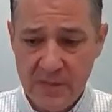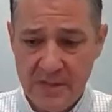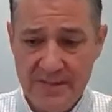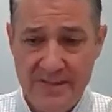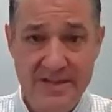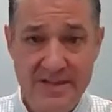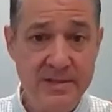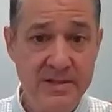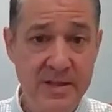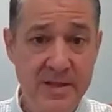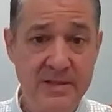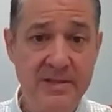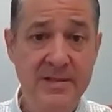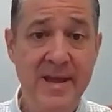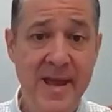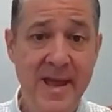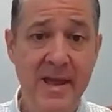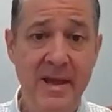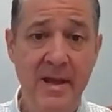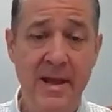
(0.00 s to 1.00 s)
these things
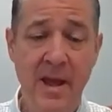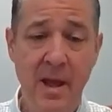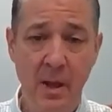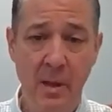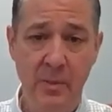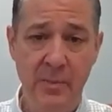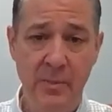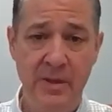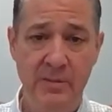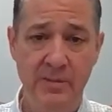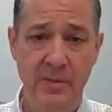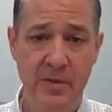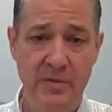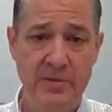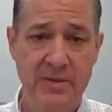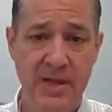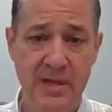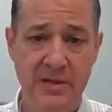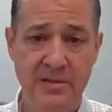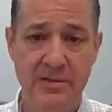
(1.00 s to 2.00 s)
can help in most
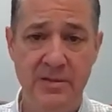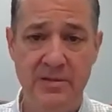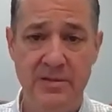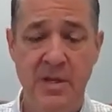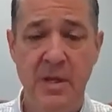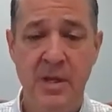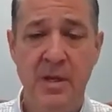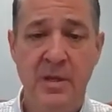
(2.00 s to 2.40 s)
cases.